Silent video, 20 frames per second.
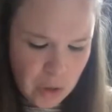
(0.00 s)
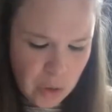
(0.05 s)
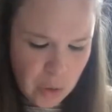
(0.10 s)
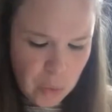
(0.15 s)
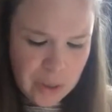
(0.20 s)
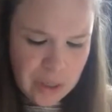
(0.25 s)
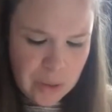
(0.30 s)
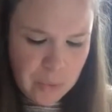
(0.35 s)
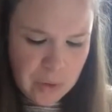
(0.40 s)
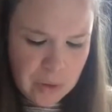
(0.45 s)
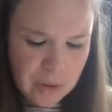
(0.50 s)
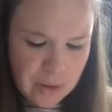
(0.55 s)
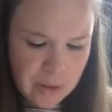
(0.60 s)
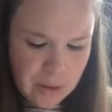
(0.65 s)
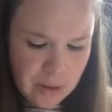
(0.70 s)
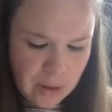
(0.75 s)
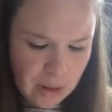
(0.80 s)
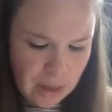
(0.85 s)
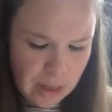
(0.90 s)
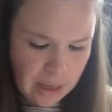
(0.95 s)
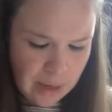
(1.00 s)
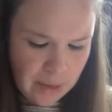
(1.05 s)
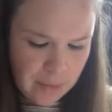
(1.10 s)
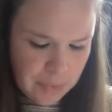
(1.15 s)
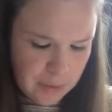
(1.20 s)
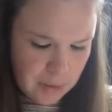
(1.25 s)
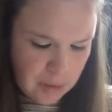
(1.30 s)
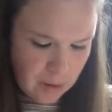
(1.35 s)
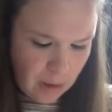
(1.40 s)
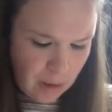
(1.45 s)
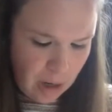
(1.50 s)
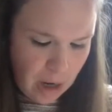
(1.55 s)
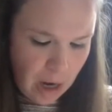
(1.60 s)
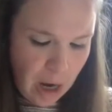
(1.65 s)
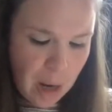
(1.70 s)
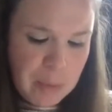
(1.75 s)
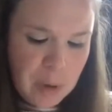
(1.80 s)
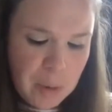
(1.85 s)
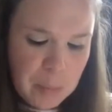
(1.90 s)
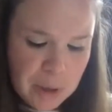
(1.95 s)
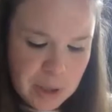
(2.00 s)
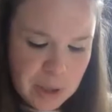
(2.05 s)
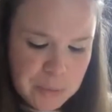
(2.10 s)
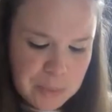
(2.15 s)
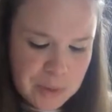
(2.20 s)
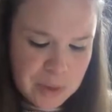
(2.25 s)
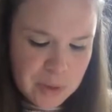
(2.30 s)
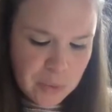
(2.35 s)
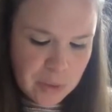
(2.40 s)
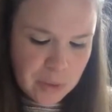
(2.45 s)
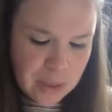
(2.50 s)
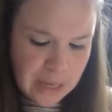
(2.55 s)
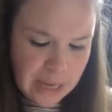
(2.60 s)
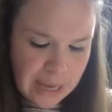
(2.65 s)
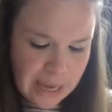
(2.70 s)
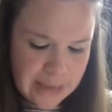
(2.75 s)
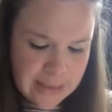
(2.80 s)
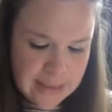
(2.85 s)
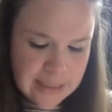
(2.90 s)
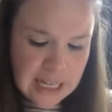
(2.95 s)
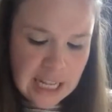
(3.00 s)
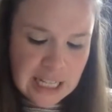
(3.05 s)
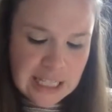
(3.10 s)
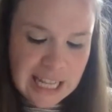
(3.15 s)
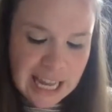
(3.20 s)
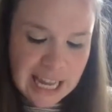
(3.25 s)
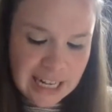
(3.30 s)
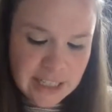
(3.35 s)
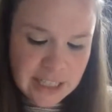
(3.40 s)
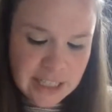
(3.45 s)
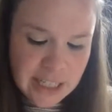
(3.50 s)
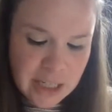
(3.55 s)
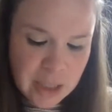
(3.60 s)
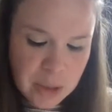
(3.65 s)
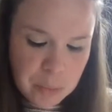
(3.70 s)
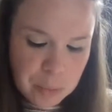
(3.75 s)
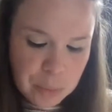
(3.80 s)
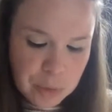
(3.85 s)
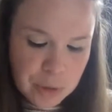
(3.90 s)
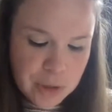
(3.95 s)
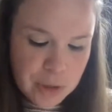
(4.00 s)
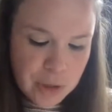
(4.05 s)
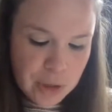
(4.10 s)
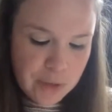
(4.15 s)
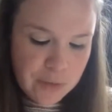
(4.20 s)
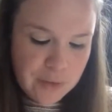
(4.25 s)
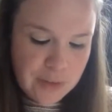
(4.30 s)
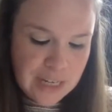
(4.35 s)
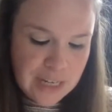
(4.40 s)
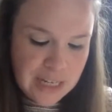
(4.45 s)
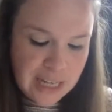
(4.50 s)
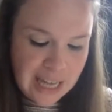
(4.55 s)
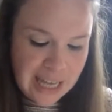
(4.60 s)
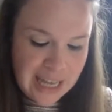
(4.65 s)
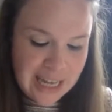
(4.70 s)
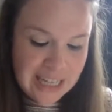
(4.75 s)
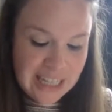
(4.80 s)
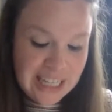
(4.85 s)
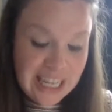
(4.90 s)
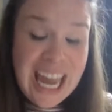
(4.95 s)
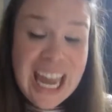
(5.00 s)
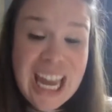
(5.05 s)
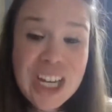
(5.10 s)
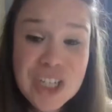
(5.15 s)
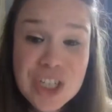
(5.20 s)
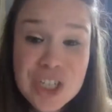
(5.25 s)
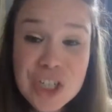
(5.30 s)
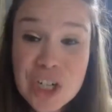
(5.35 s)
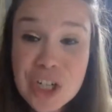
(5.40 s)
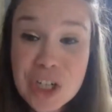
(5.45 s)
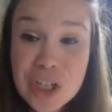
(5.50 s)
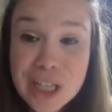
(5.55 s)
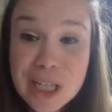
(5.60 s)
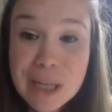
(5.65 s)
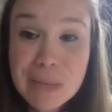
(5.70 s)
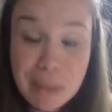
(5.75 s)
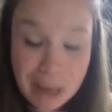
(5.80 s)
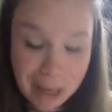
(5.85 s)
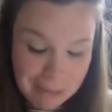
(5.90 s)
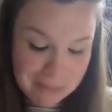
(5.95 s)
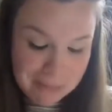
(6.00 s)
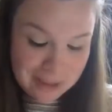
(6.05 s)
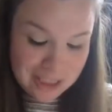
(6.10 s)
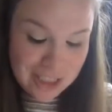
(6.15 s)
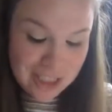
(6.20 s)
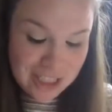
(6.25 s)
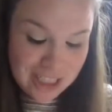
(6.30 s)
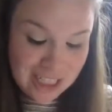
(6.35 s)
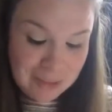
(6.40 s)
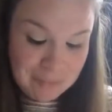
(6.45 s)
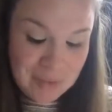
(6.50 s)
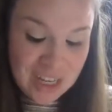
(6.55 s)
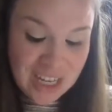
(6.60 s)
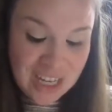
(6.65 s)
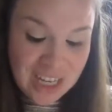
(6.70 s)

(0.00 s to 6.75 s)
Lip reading: we will, our humble purpose as collecting, preserving, and occasionally publishing